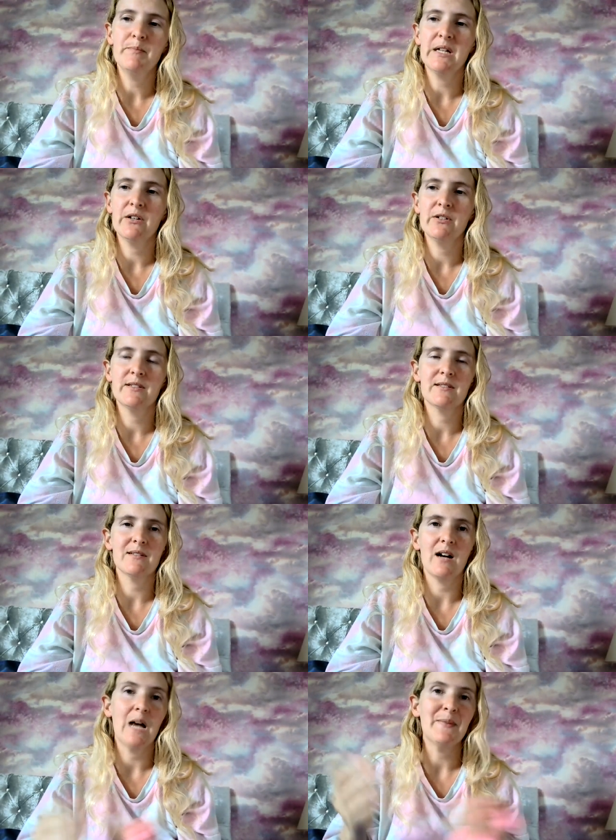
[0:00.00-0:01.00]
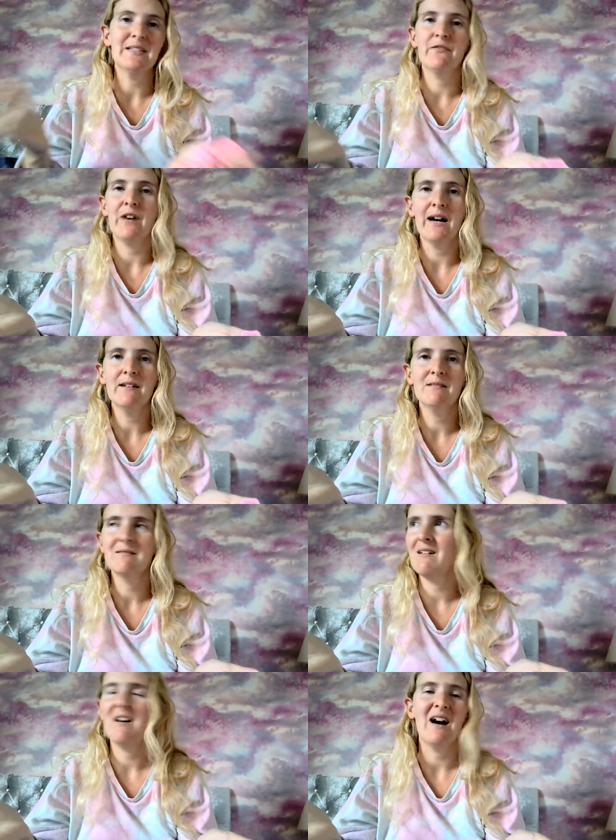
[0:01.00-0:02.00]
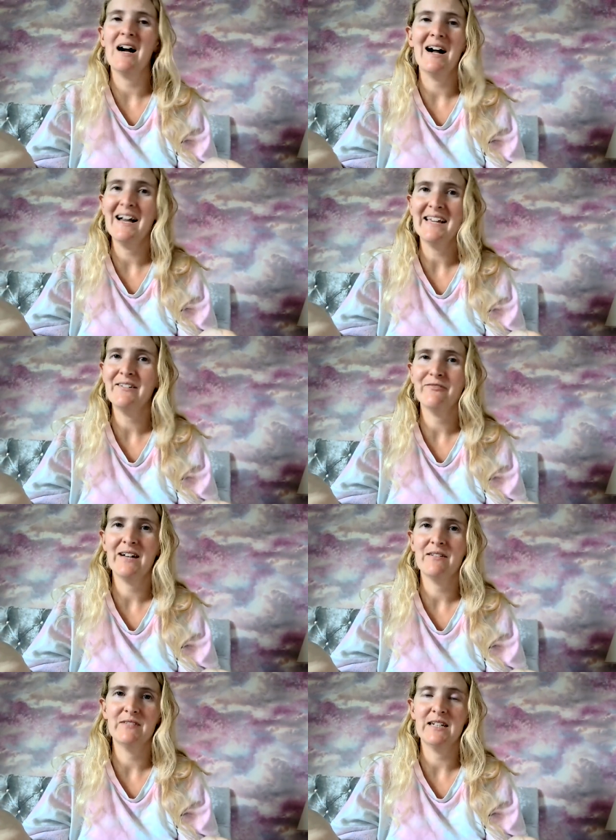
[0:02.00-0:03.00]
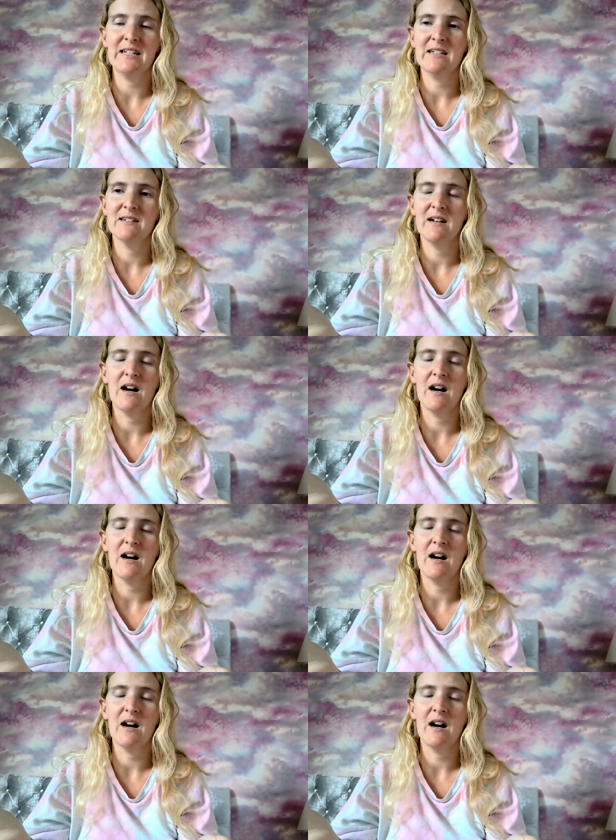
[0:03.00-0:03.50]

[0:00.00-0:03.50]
because I'm his fan, I ain't a fan of Diddy.